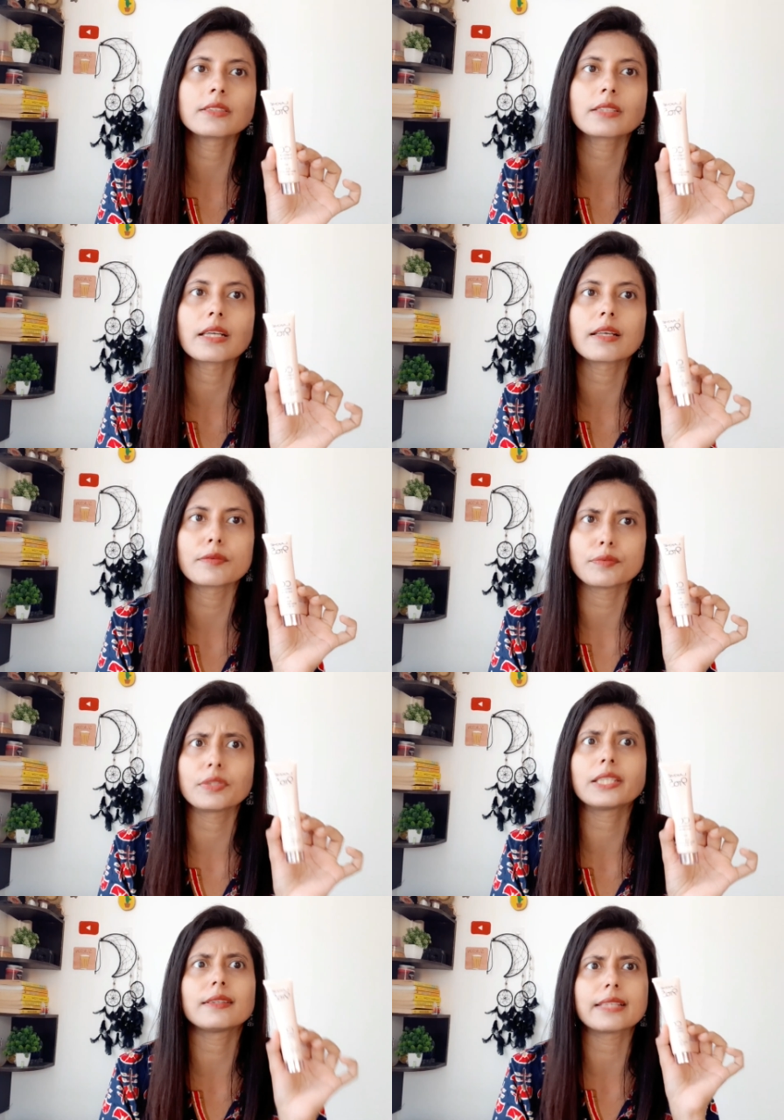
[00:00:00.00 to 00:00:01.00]
it and I
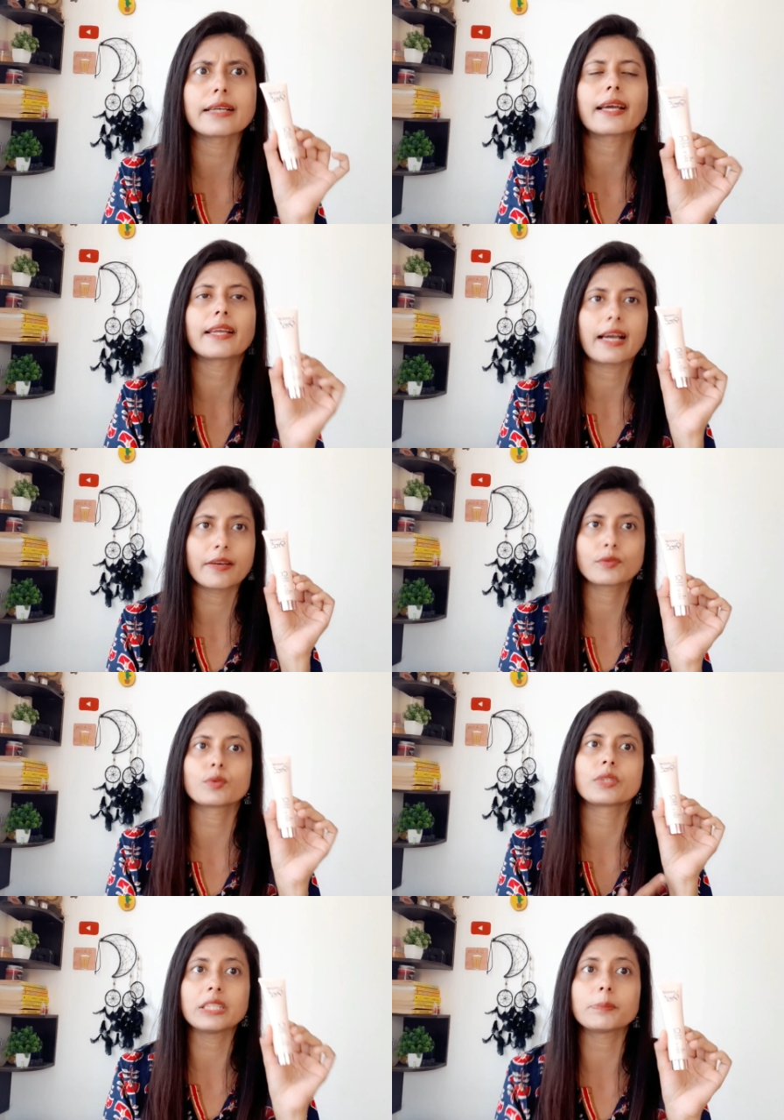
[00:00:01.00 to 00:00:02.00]
feel that I have
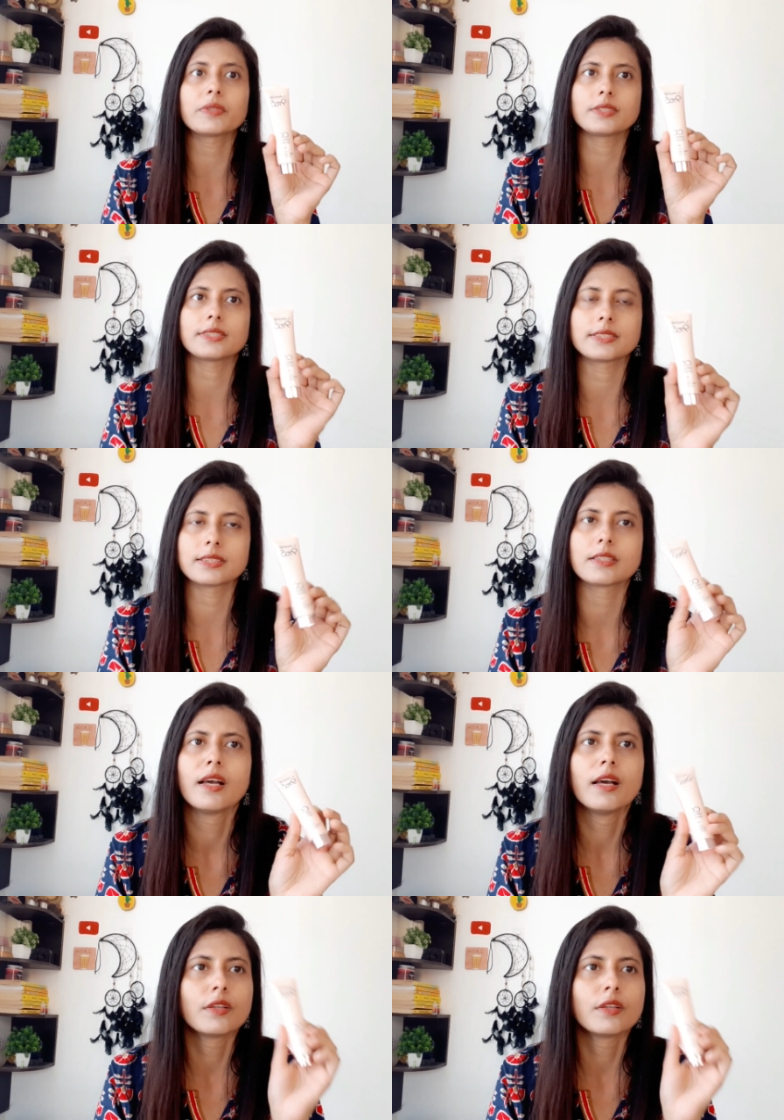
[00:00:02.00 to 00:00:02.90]
to repurchase it.